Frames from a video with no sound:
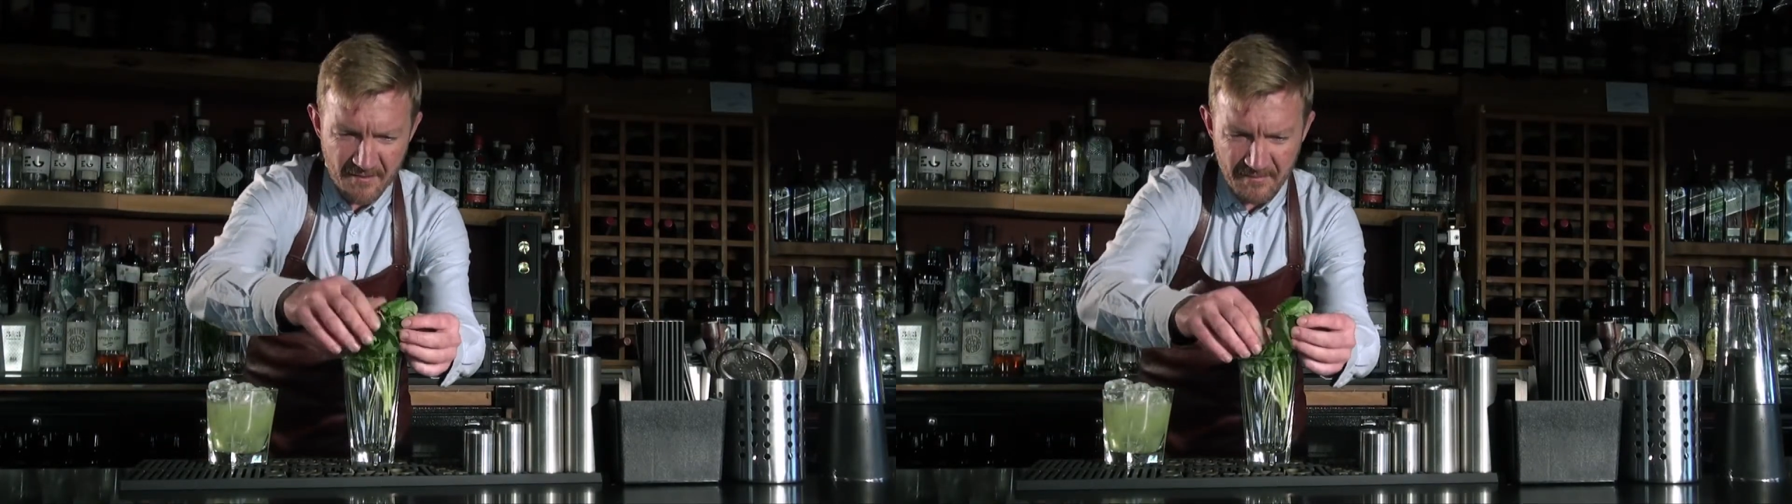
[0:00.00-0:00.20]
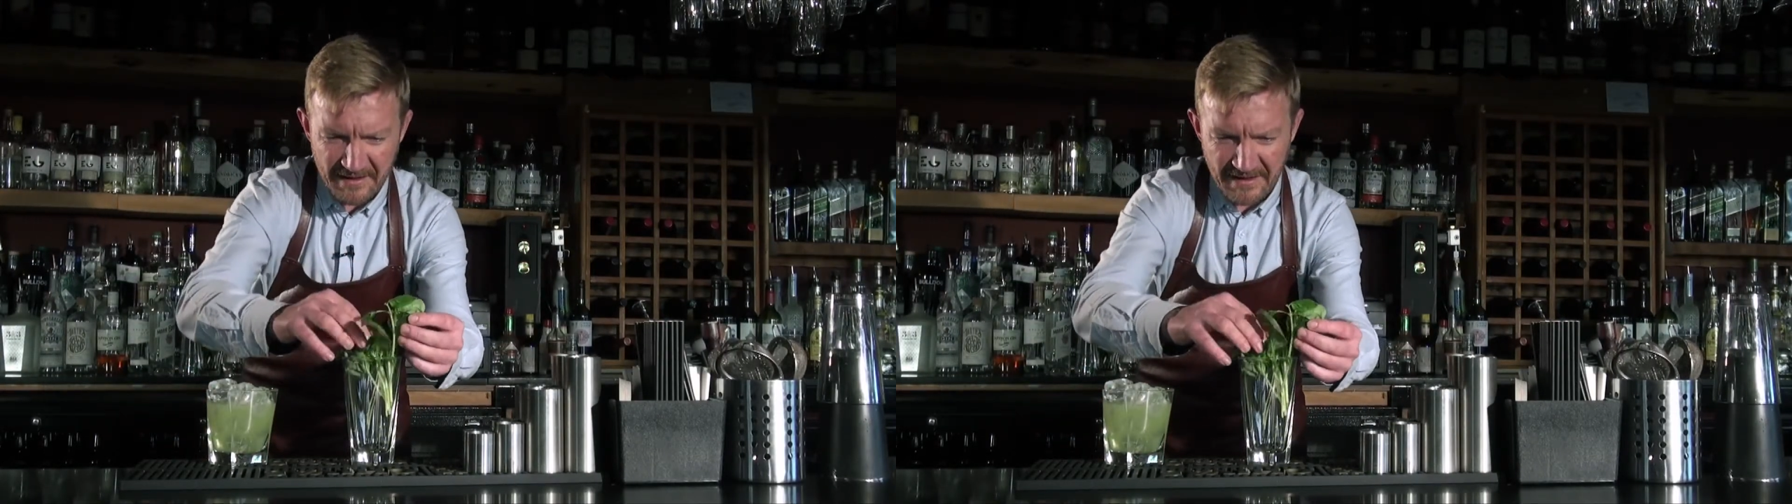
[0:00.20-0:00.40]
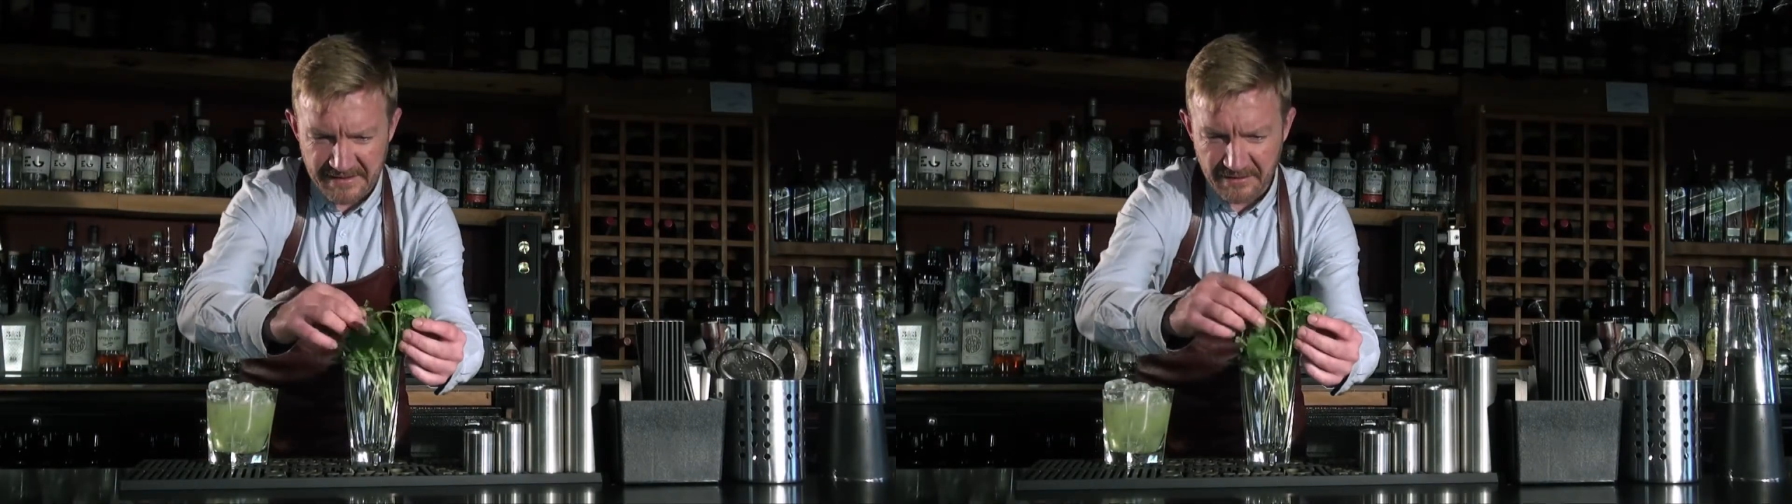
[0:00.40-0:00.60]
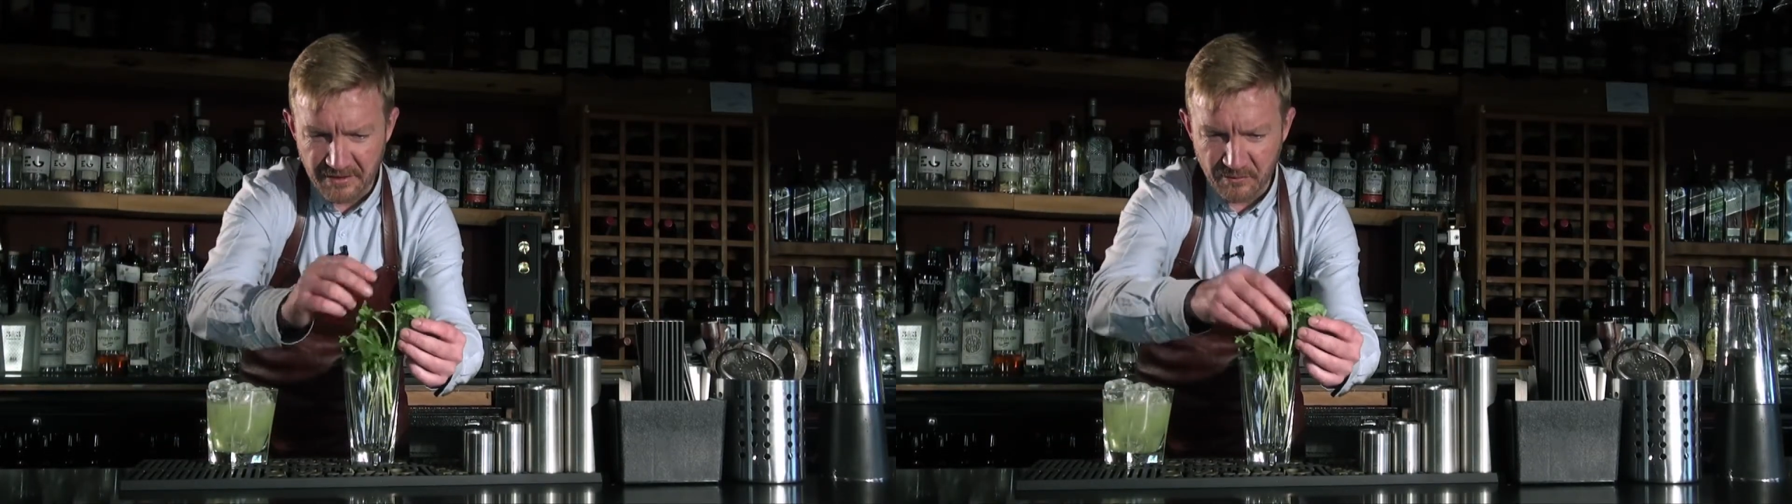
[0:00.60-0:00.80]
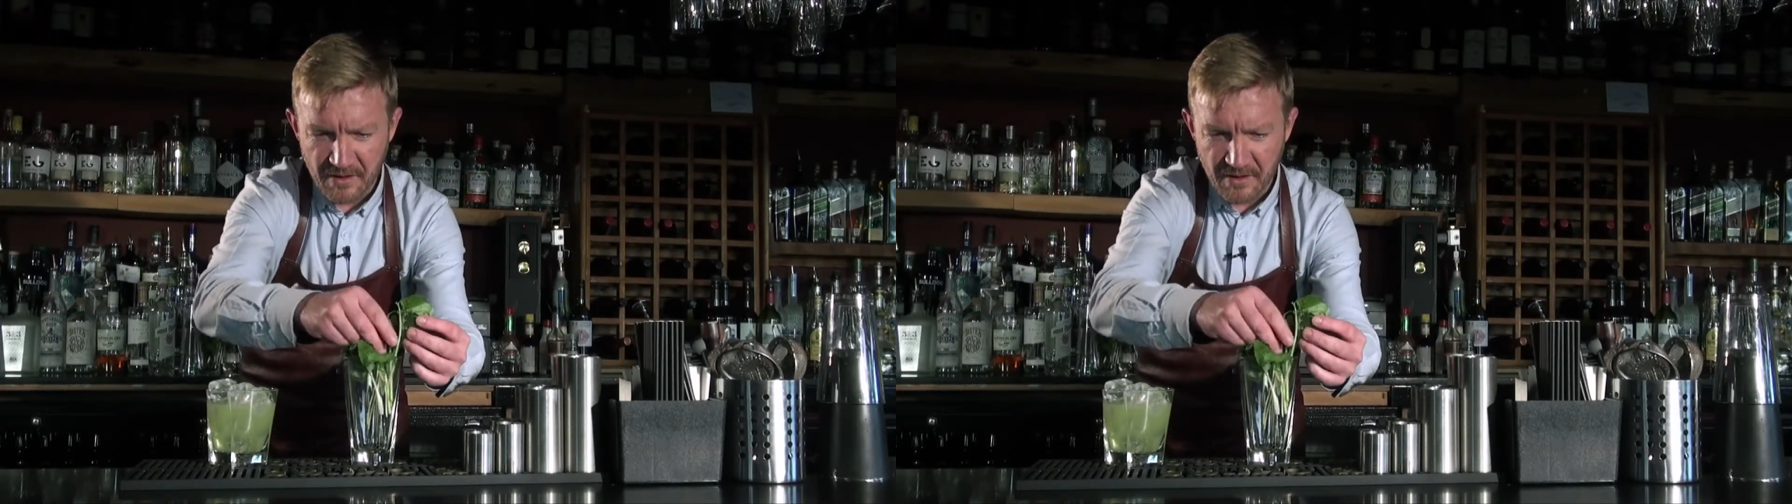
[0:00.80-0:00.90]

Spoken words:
Pick the nicest looking